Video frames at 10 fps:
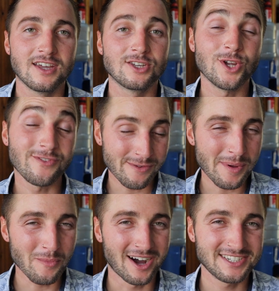So if you've
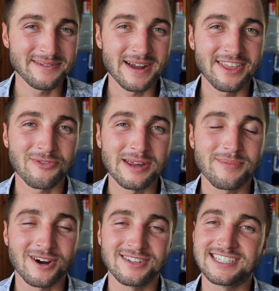been watching my
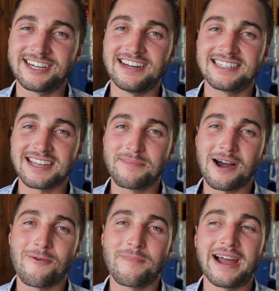3-part series
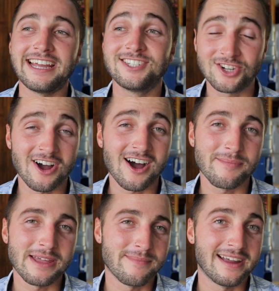about my
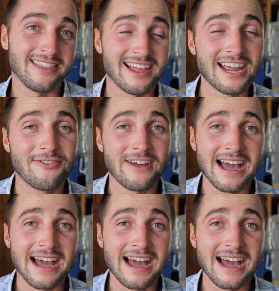job and my life